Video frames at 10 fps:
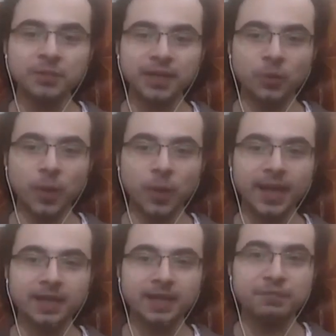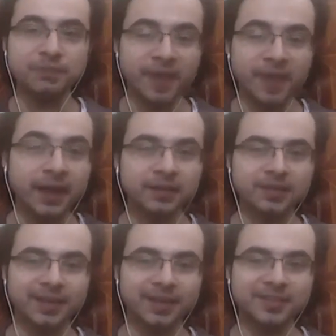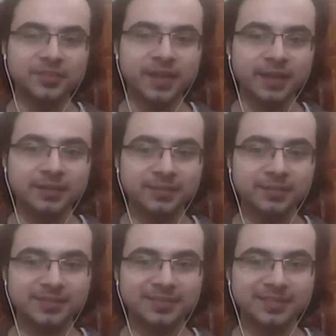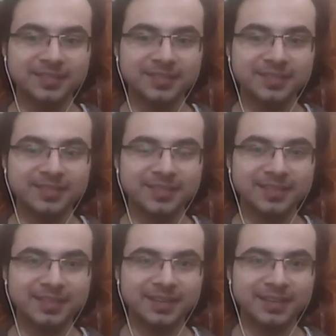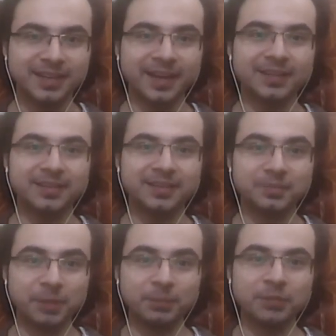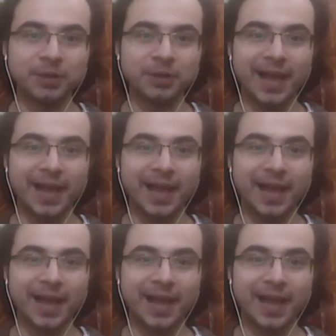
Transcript: way they faked Glenn's death, like people were angry